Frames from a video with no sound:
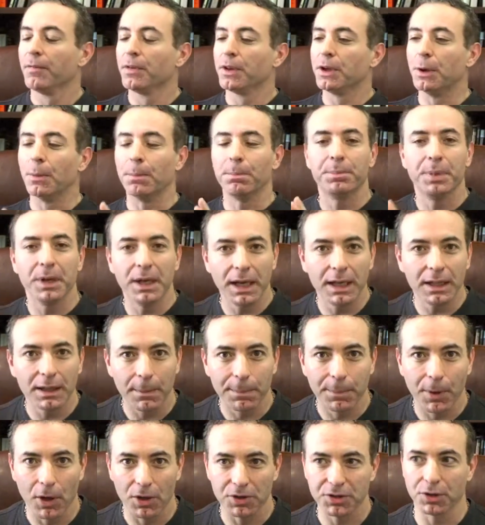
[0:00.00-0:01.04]
You're being the
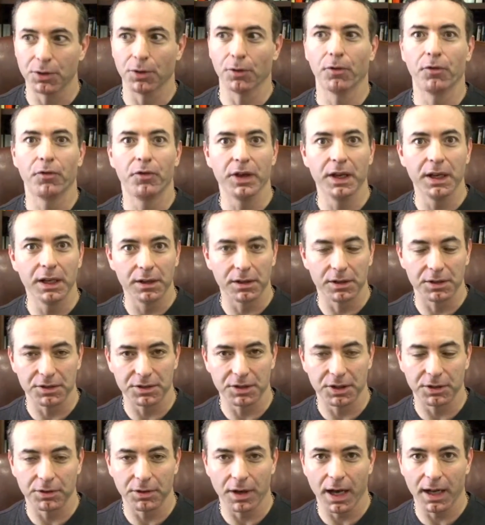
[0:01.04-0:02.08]
person who feels
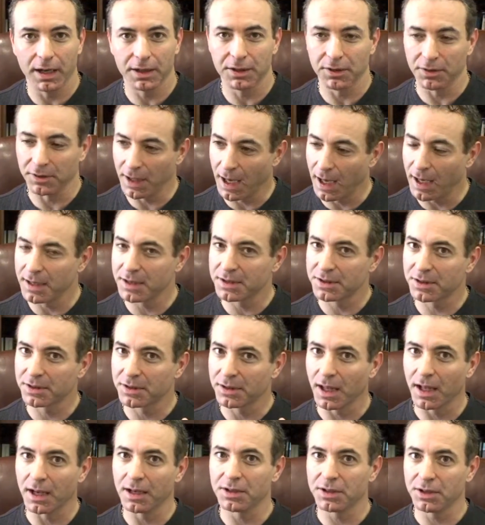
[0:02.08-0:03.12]
the gratitude. That
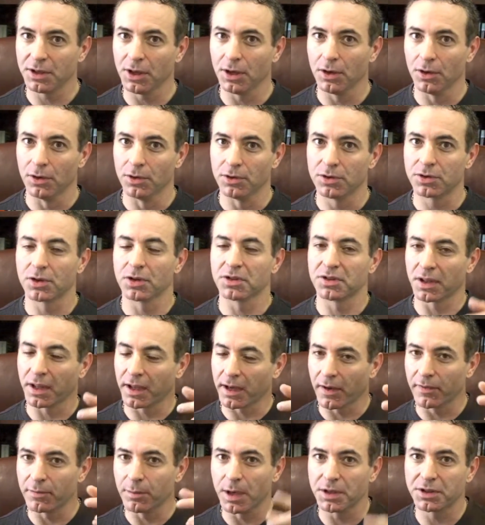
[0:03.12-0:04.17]
is huge because,
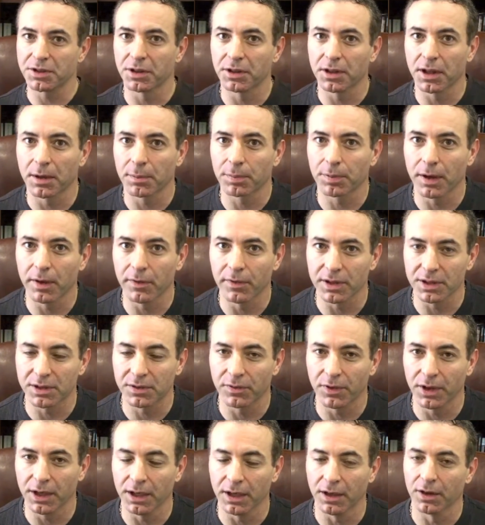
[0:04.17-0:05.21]
like I've mentioned in a previous
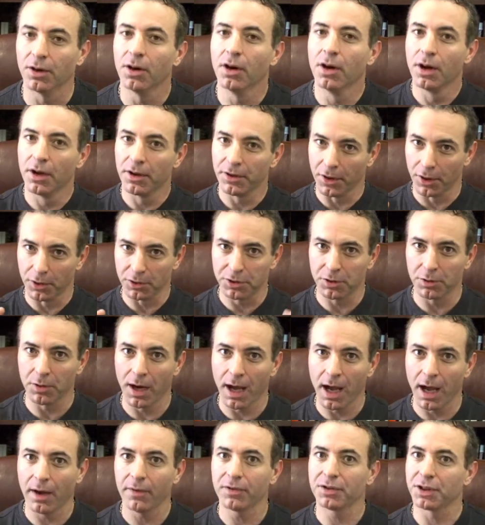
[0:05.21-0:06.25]
video, those who
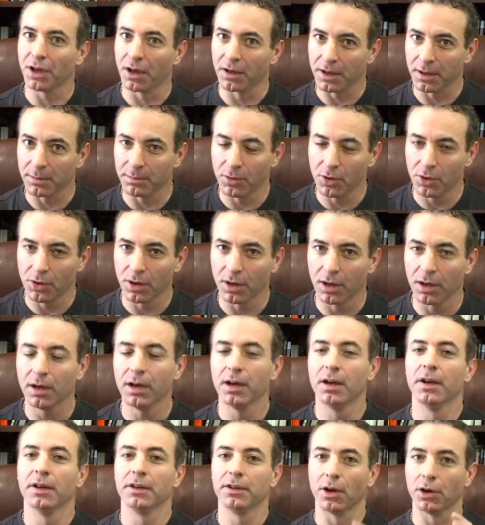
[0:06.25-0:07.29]
have shall get more.
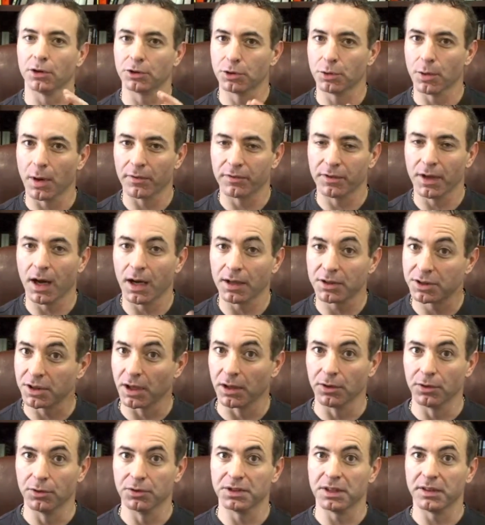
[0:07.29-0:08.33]
Those who have not
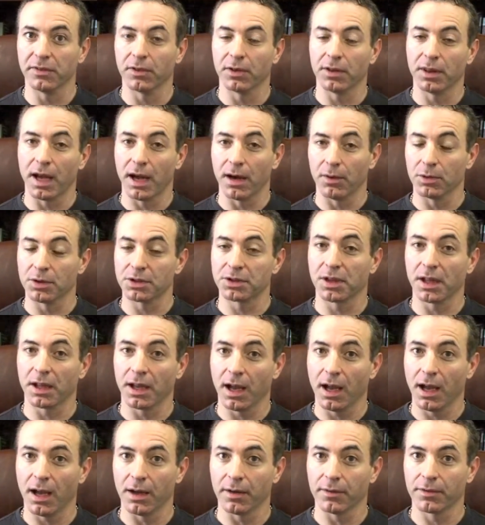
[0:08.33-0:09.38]
shall lose even that which they
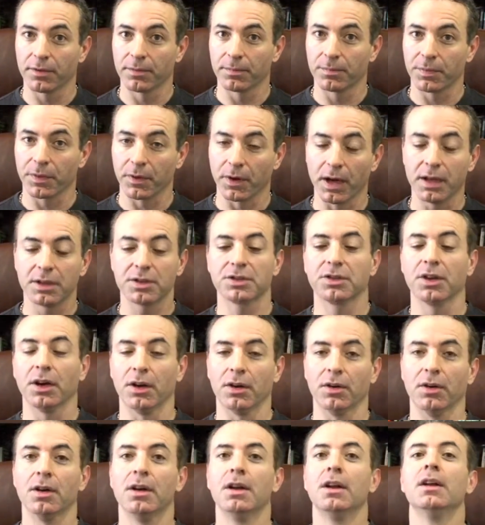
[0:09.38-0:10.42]
have, right?
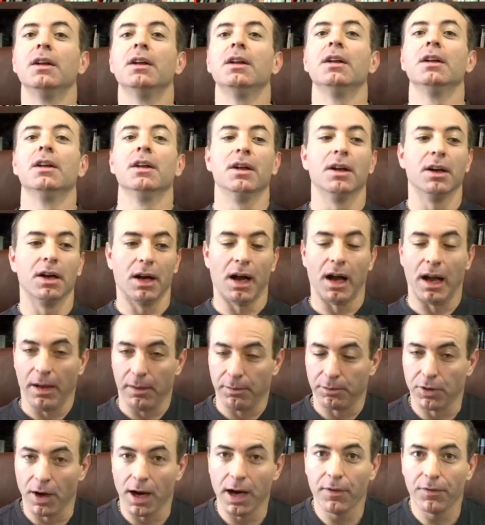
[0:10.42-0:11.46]
So
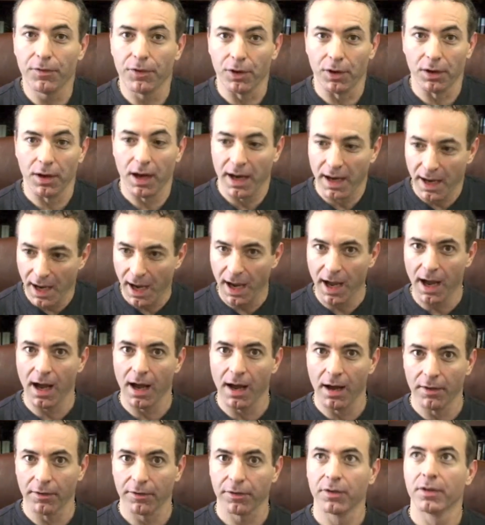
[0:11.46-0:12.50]
I'm grateful. I
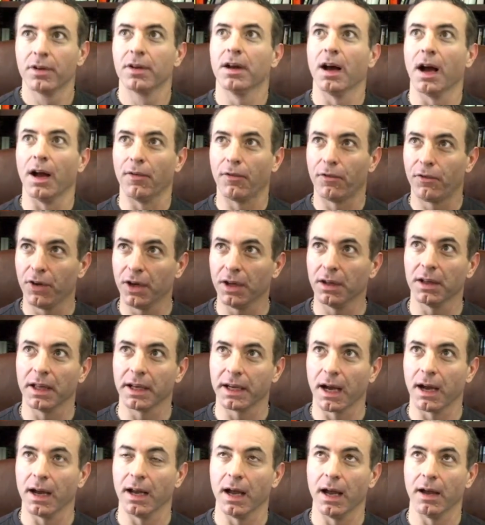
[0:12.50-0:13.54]
have. I feel
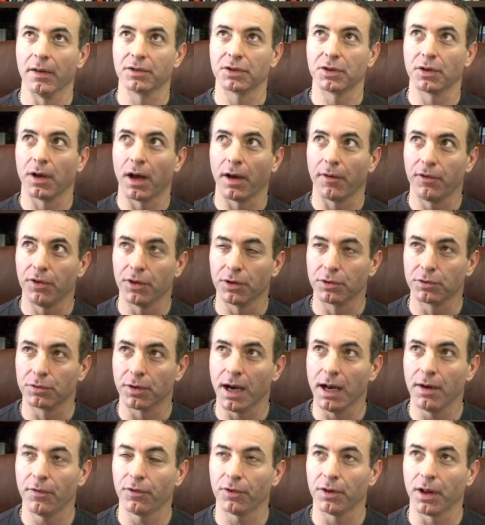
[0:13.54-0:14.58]
like I have, so I feel
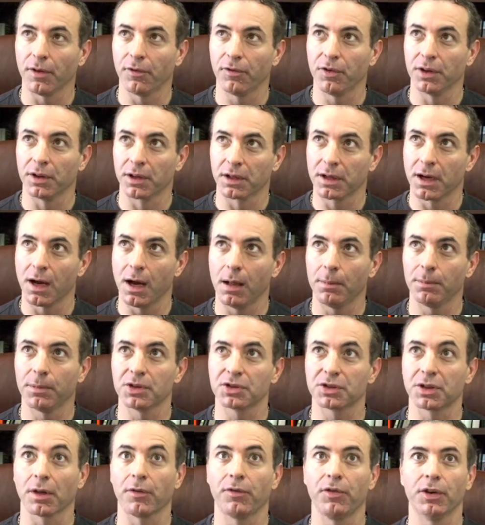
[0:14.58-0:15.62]
grateful. I feel
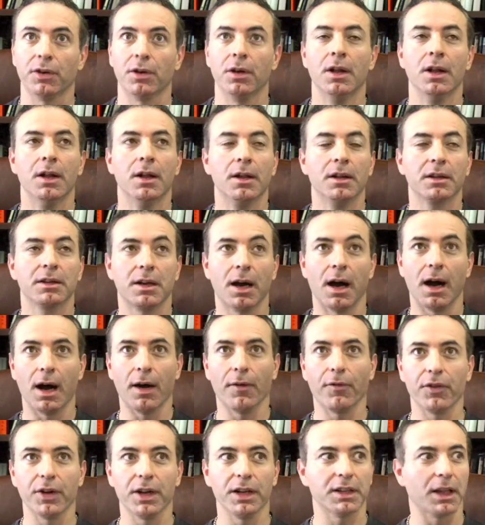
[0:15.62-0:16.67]
accomplished. I feel
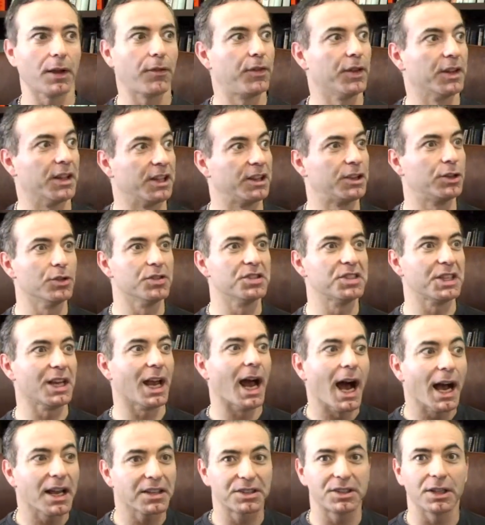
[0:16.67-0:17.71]
confident. I feel
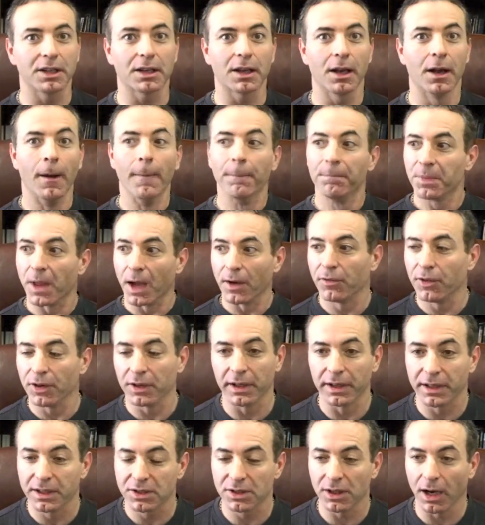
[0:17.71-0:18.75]
enthusiastic. I feel
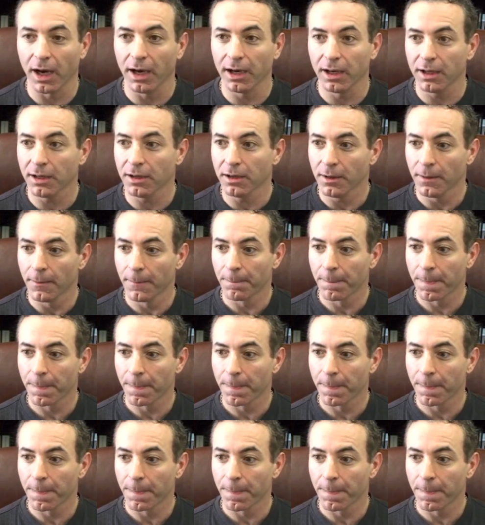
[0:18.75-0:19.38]
excited.